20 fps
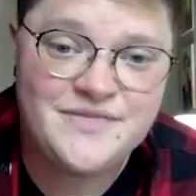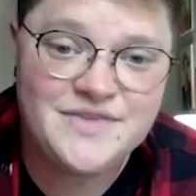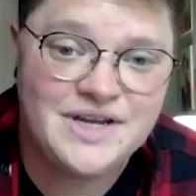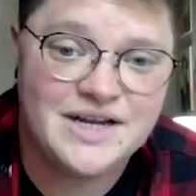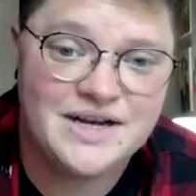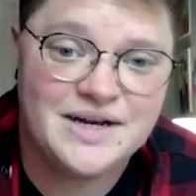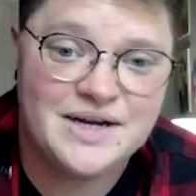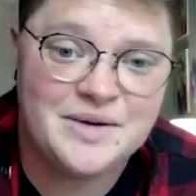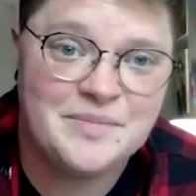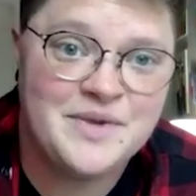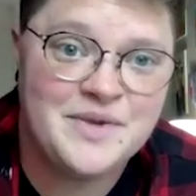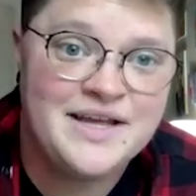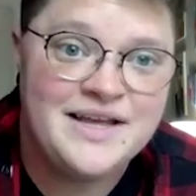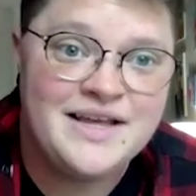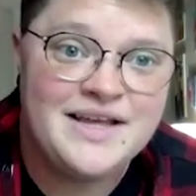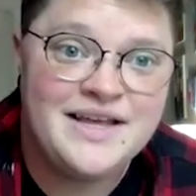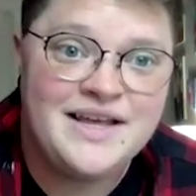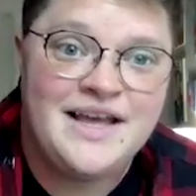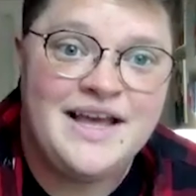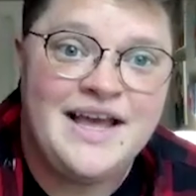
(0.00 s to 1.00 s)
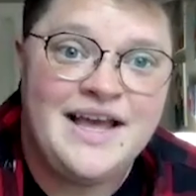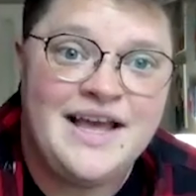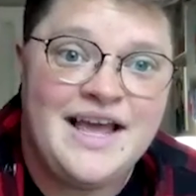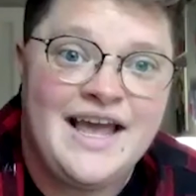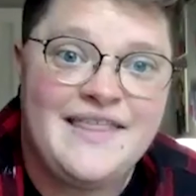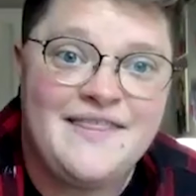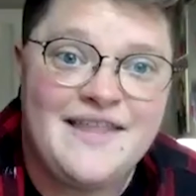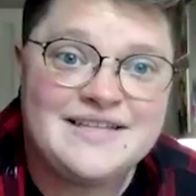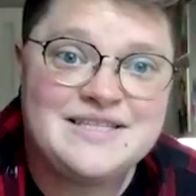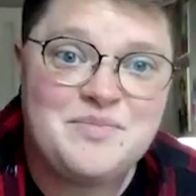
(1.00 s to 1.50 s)

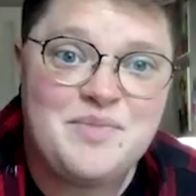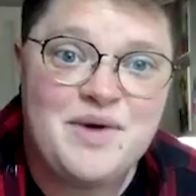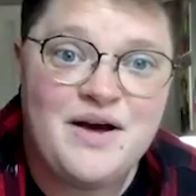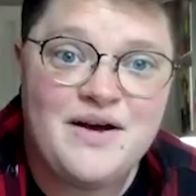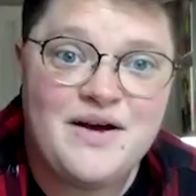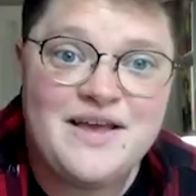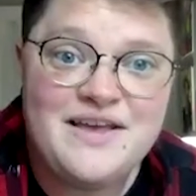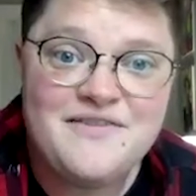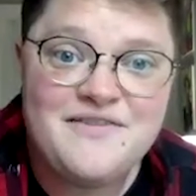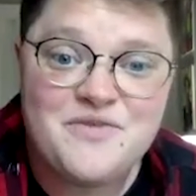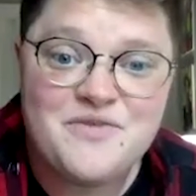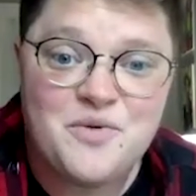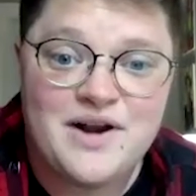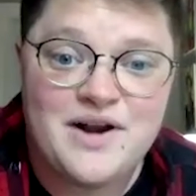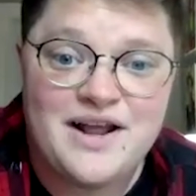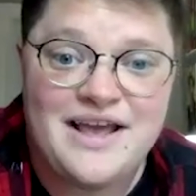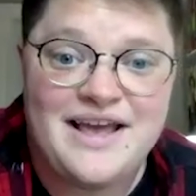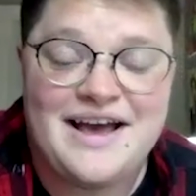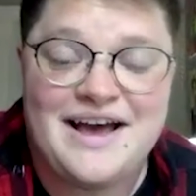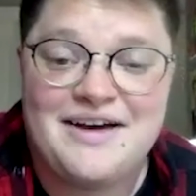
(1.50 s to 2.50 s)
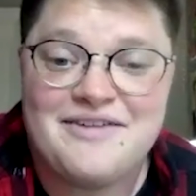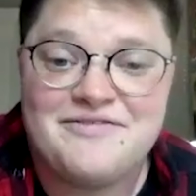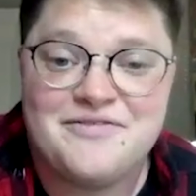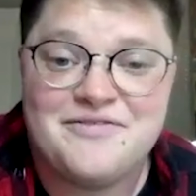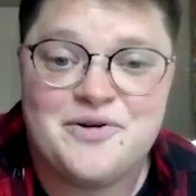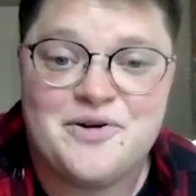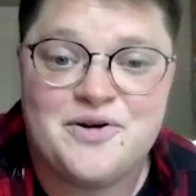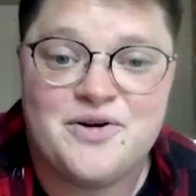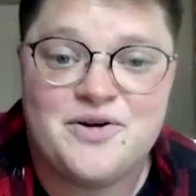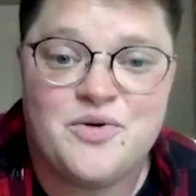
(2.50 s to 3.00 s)
And that's about it for what I have
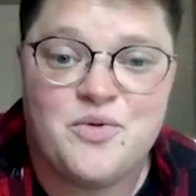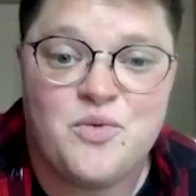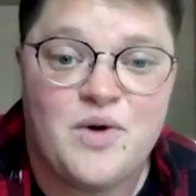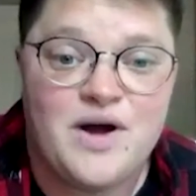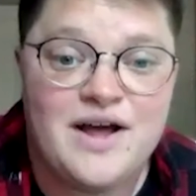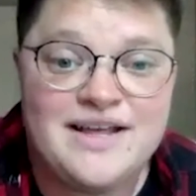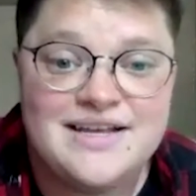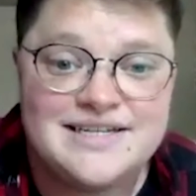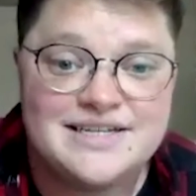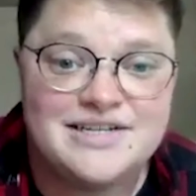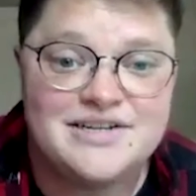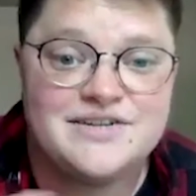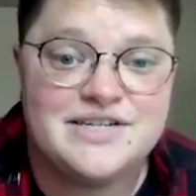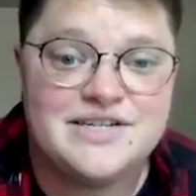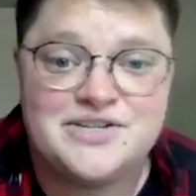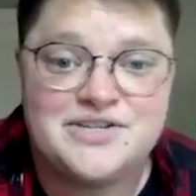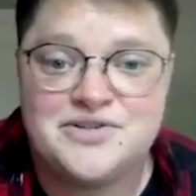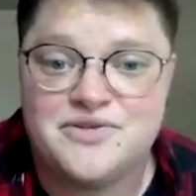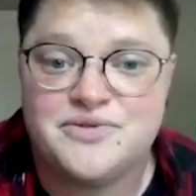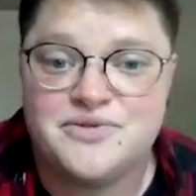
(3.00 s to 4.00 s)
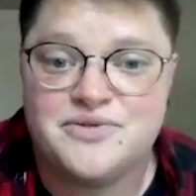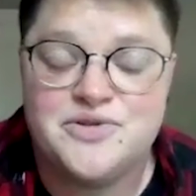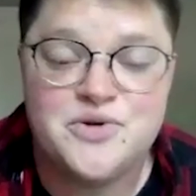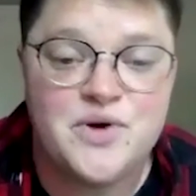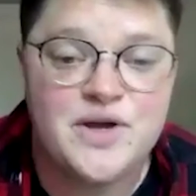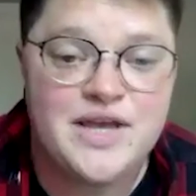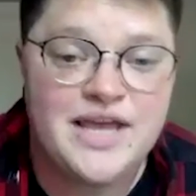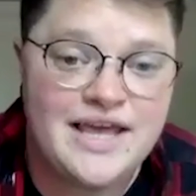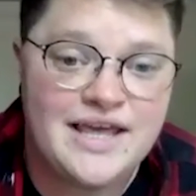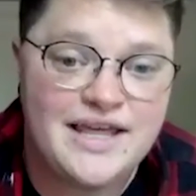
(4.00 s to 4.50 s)
for what is in your digital
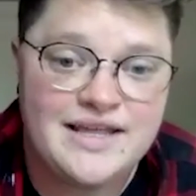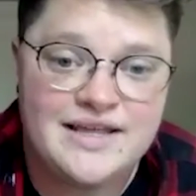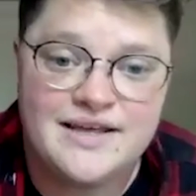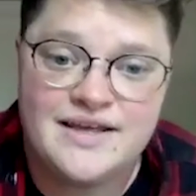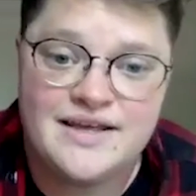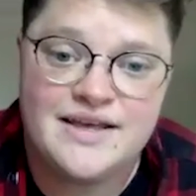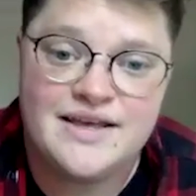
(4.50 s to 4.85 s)
toolkit.